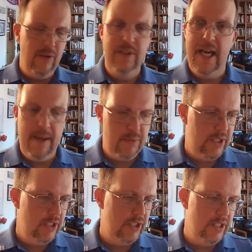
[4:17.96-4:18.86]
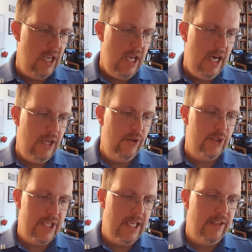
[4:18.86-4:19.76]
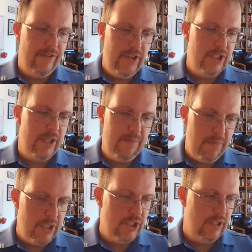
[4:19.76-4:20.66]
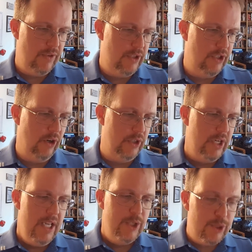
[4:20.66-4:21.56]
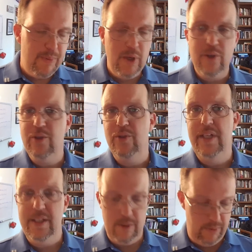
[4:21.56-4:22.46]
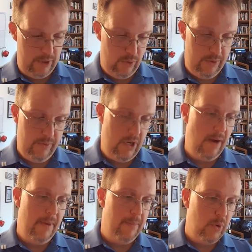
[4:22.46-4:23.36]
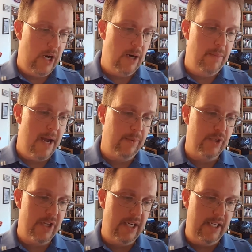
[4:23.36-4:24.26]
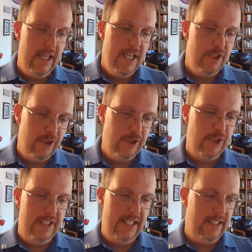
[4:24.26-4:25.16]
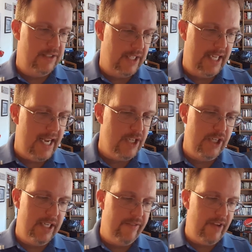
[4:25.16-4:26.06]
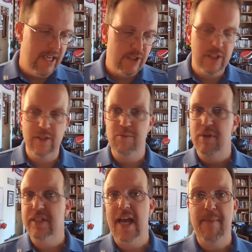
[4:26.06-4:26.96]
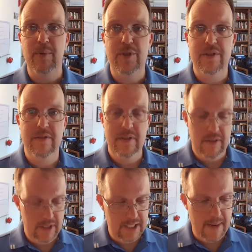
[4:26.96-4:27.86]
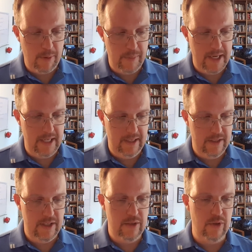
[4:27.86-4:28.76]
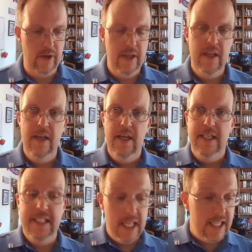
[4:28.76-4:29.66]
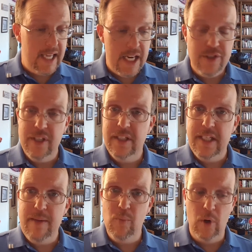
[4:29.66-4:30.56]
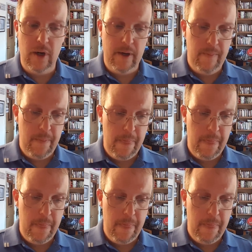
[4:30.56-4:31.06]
times such as understanding the vision and mission of the church, spiritual disciplines, which we're talking about prayer, Bible study, church attendance, engaging in evangelism, disciple making, etc. Delegation and teamwork,